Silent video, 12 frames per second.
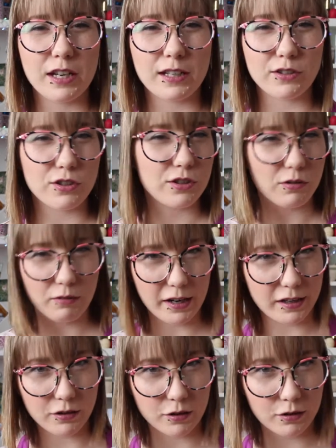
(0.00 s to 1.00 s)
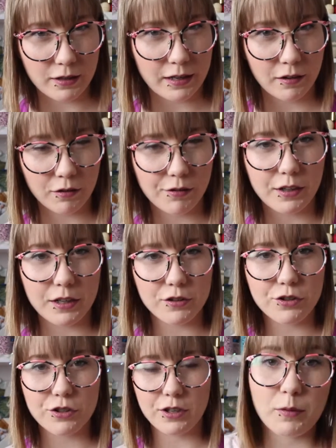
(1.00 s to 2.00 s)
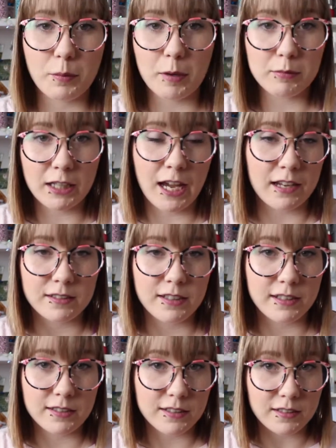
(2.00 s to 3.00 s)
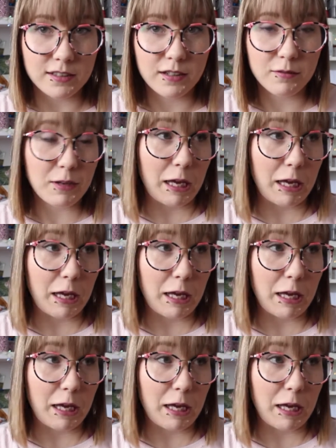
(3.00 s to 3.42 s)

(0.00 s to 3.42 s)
and just a regular length leash for public access and stuff.